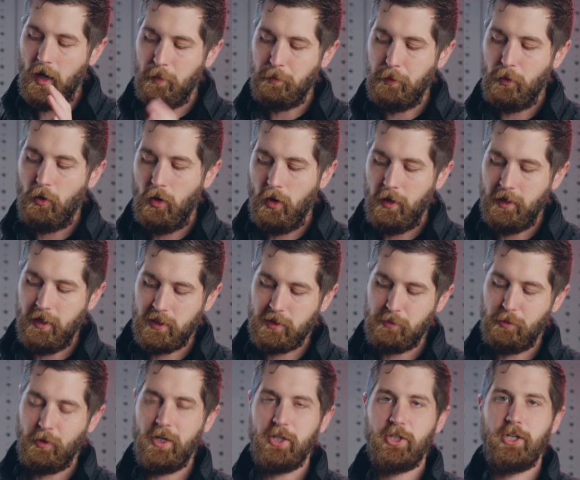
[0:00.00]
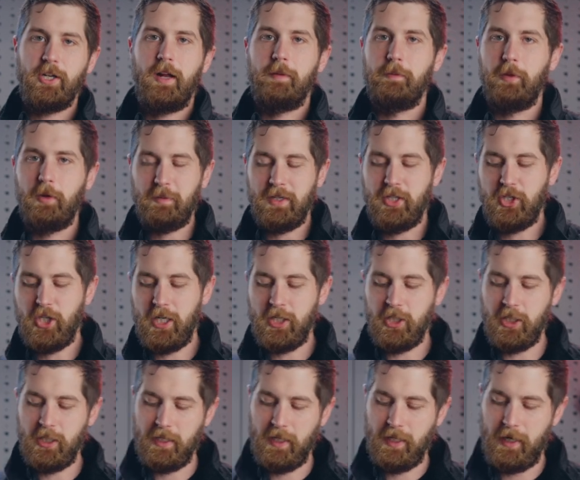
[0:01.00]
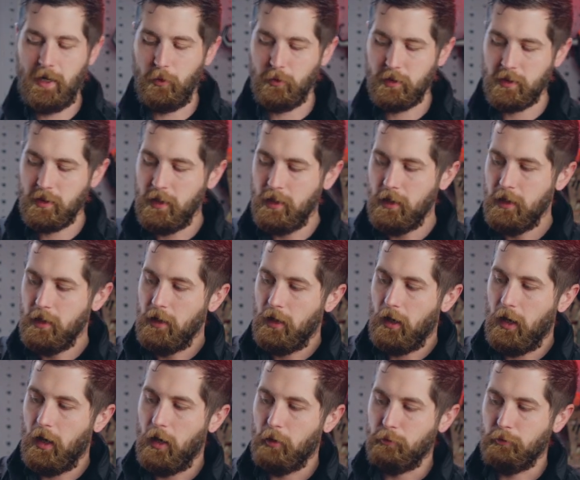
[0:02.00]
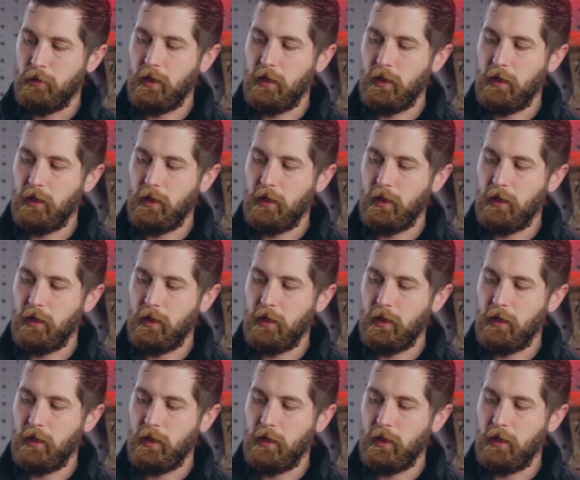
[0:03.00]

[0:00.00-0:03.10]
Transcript: up on expiration. I'm going to be changing that out uh,